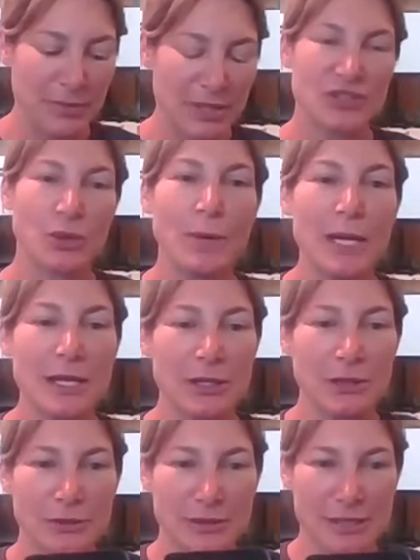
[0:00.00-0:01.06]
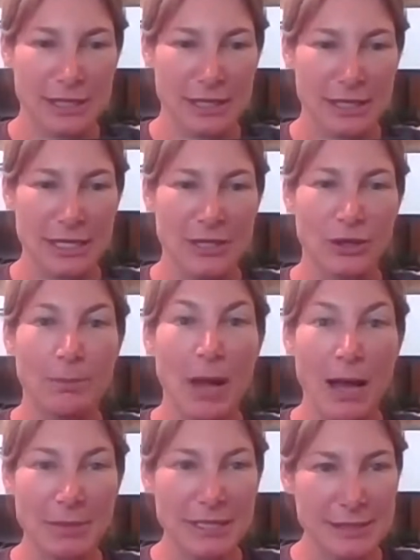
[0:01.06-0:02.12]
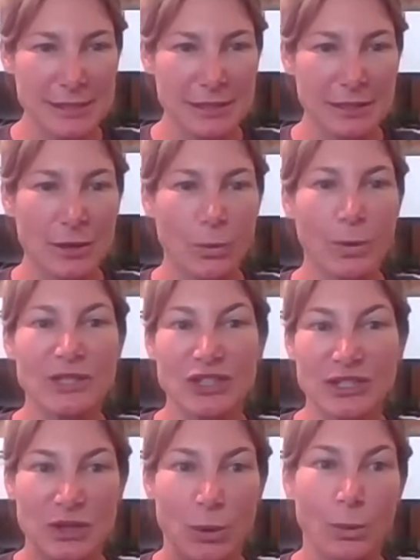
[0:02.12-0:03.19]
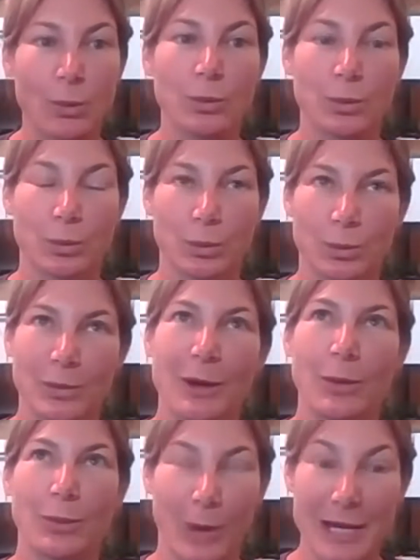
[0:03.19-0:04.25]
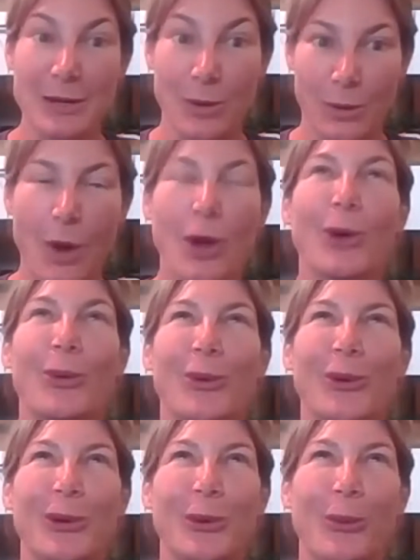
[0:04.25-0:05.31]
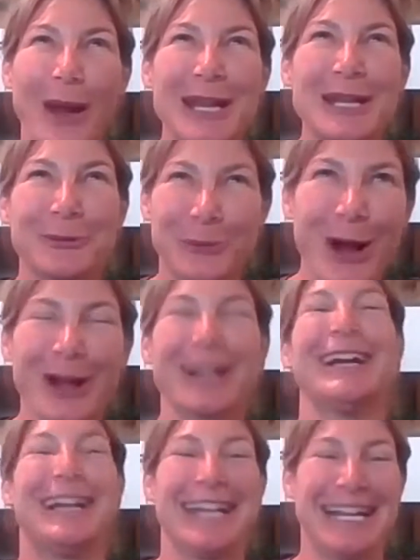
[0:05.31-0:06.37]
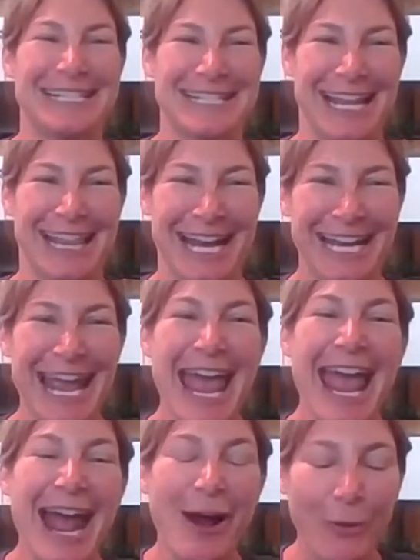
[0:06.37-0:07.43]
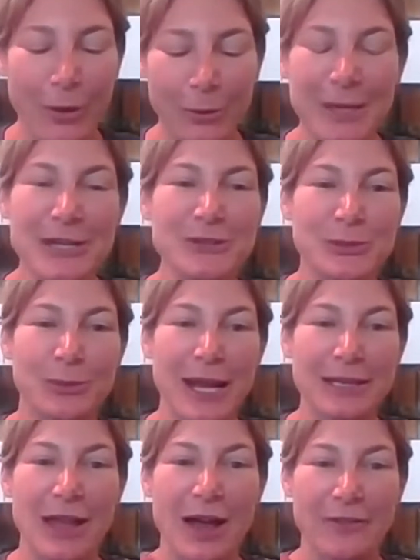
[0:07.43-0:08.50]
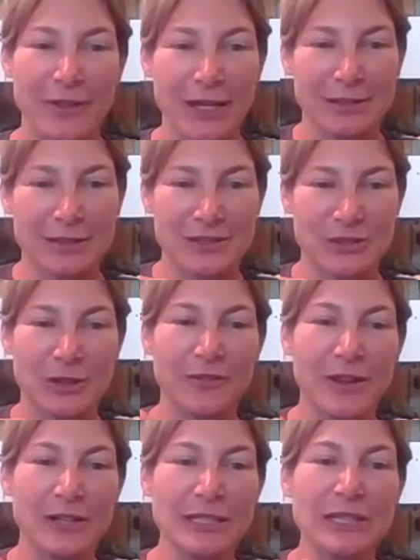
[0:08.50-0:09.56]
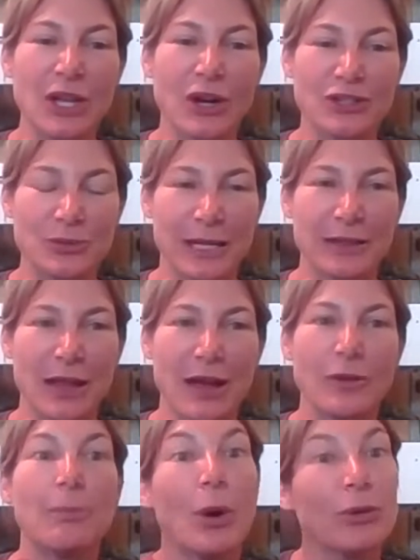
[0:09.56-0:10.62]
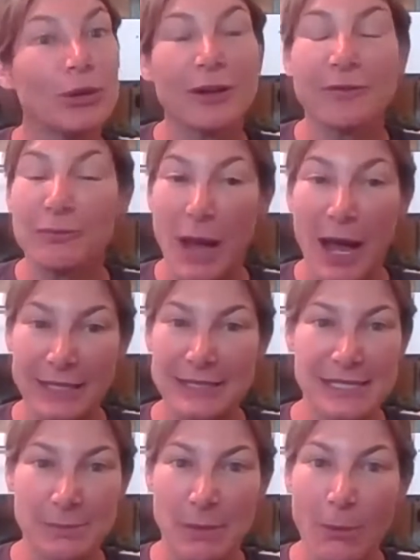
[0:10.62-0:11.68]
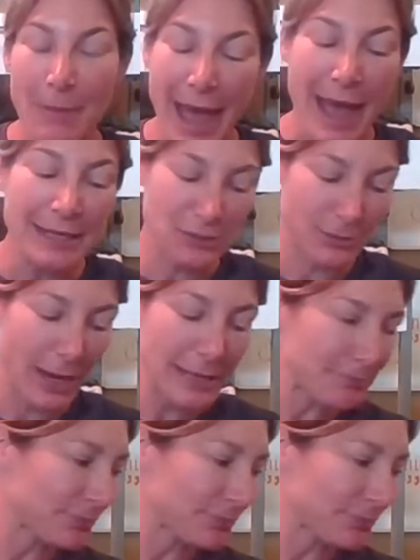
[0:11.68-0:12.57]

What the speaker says: So we use either pumice, which is the white rock, I can't say that, or we use red lava, sort of fairly large red lava. Both you could buy in small bags, right?